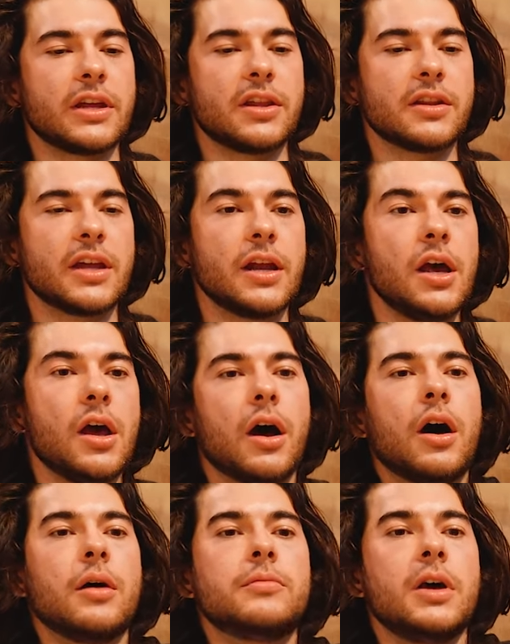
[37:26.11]
I think that
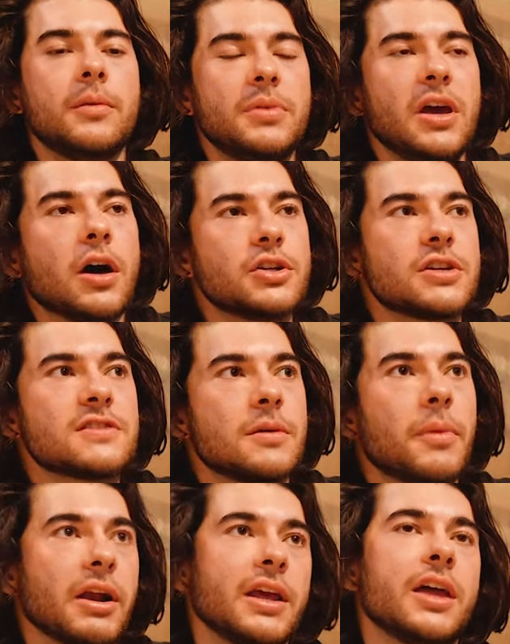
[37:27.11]
um, beyond just the
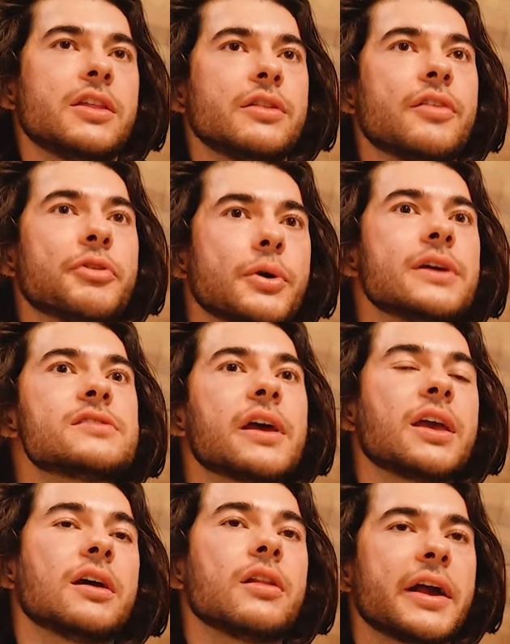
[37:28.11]
money, I think that there is
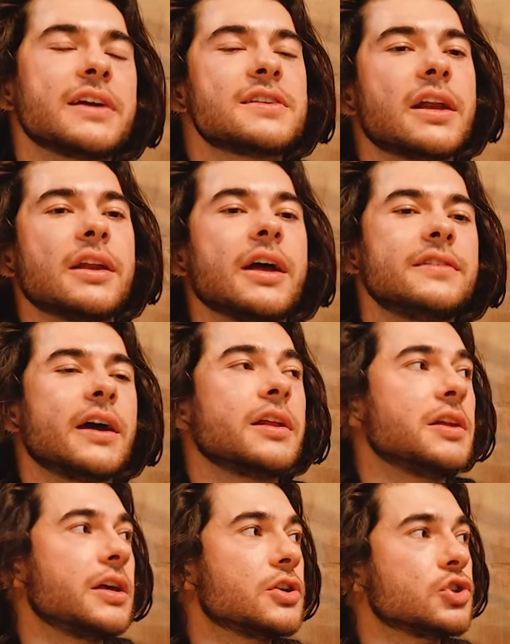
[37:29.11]
like uh, like I said, an
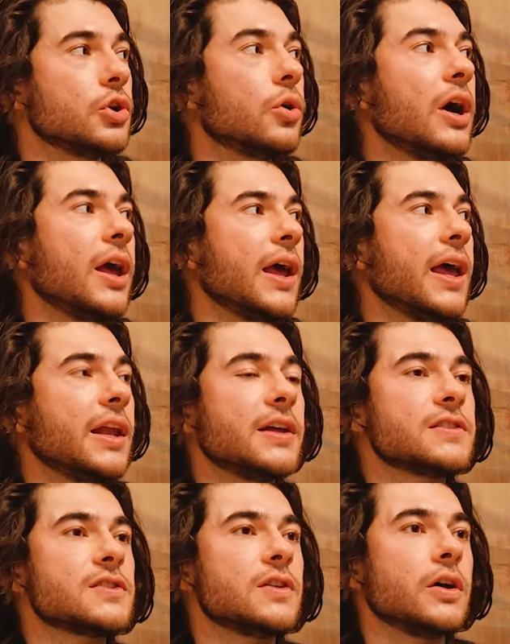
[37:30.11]
identity issue, and
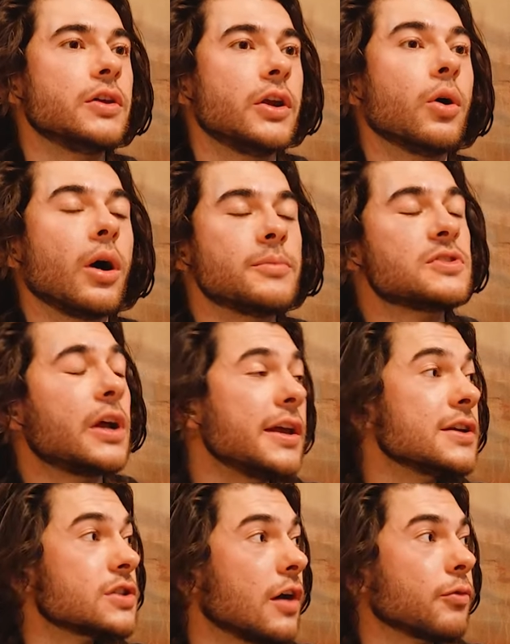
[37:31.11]
it's uh, you know I'm
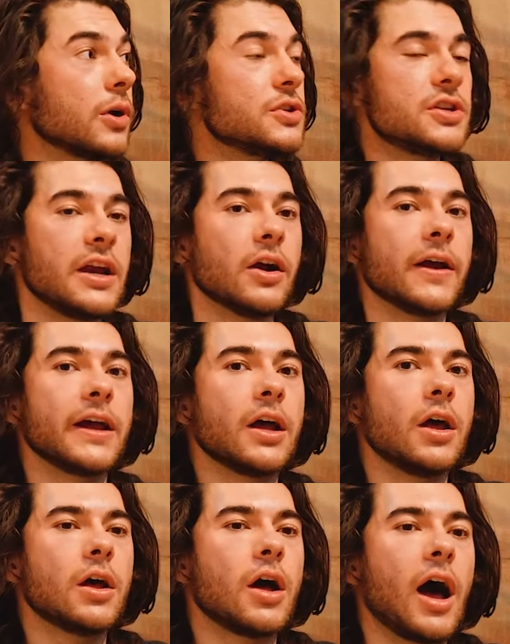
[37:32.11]
studying software engineering.
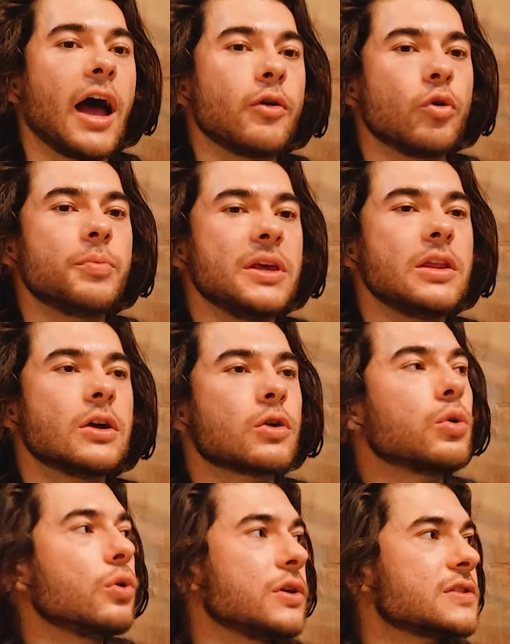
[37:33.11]
I will be the
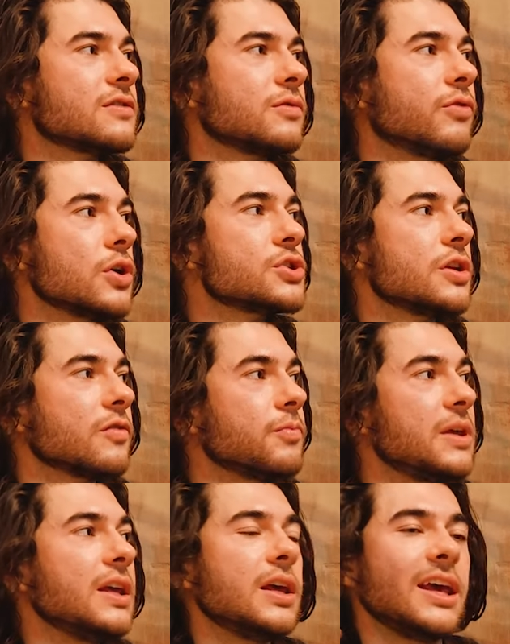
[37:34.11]
coolest version of
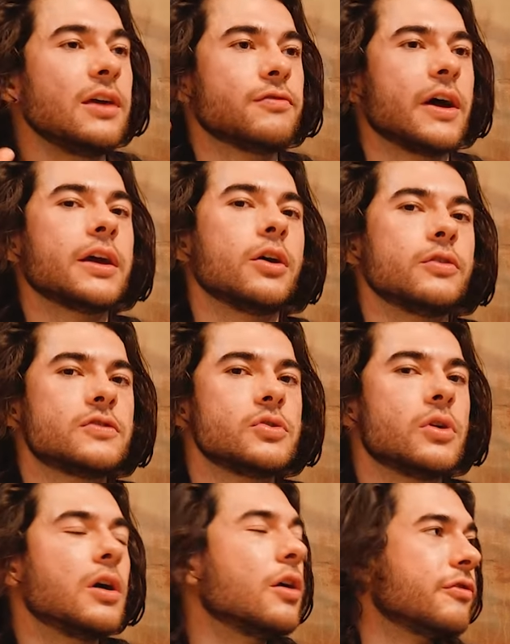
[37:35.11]
me if I go
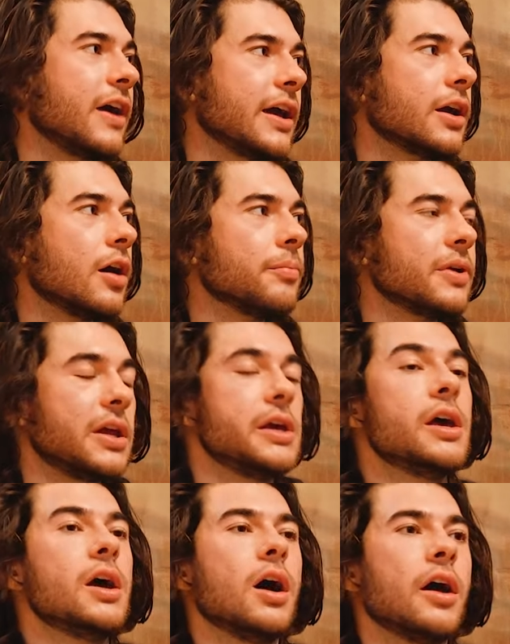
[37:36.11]
to a, a fan
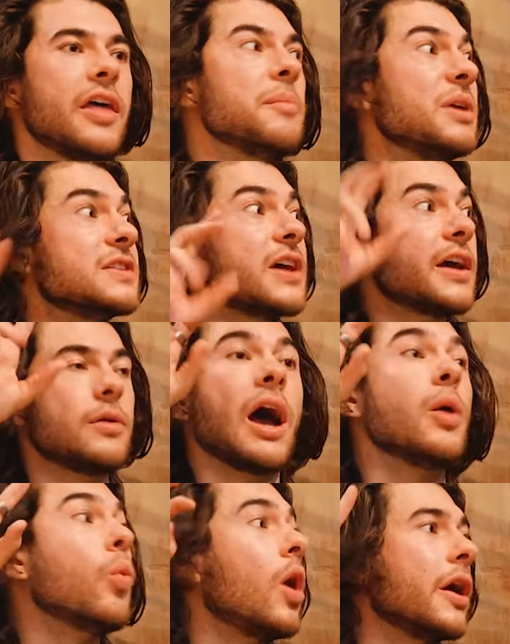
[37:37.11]
company. Uh, that means I
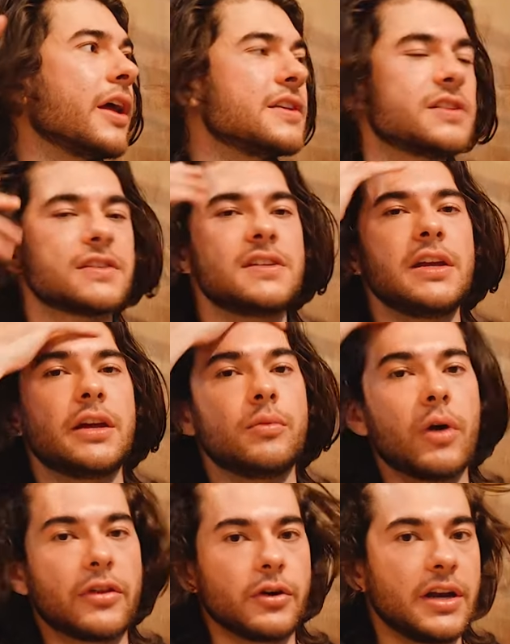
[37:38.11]
I won, I succeeded,
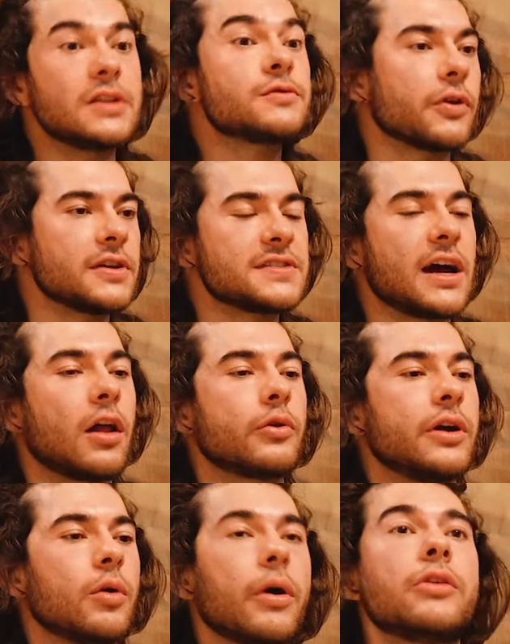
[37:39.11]
whether it is for the
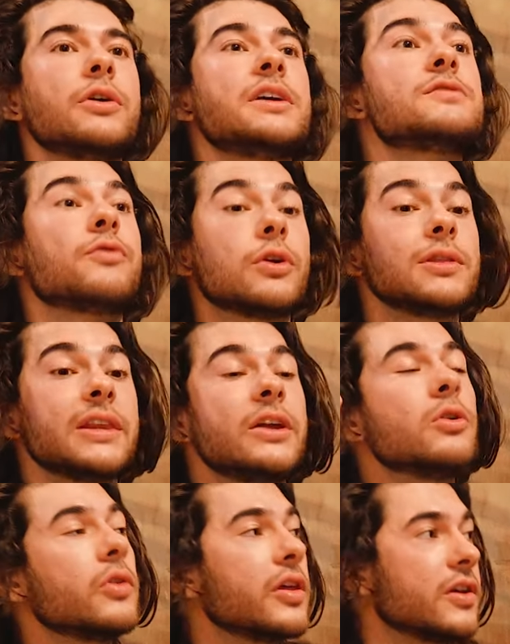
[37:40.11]
salary or whether it is for
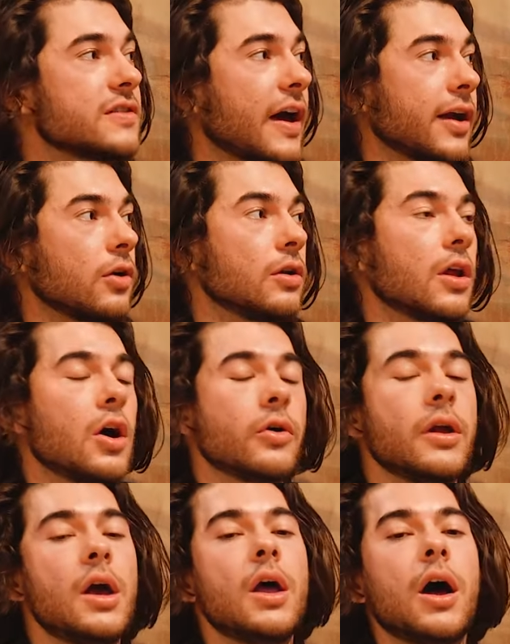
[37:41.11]
literally the title alone.